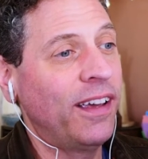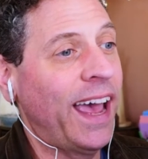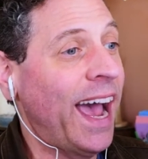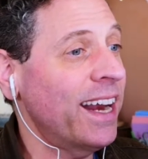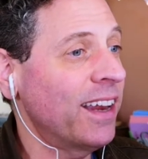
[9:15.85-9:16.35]

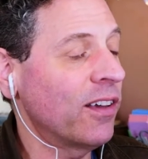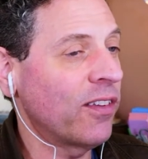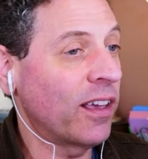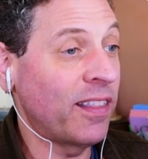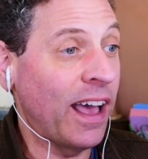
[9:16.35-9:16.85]
acting, is
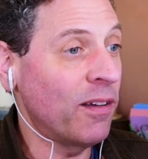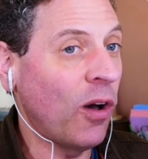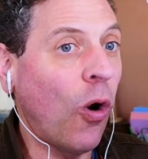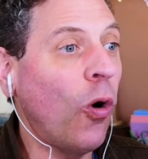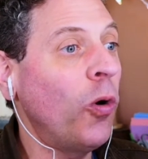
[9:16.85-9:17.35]
like that
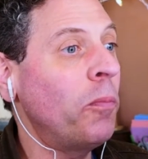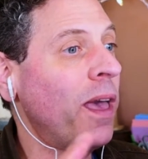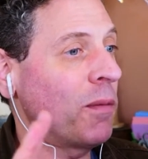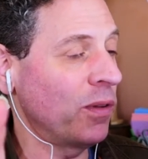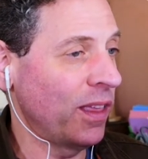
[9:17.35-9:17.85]
whole
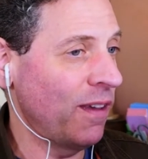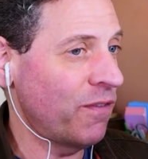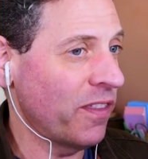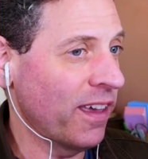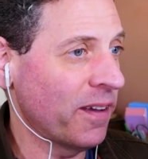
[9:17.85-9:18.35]
make-believe
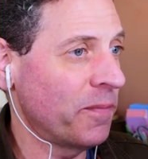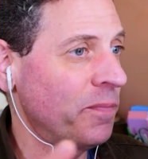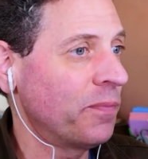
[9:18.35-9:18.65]
thing.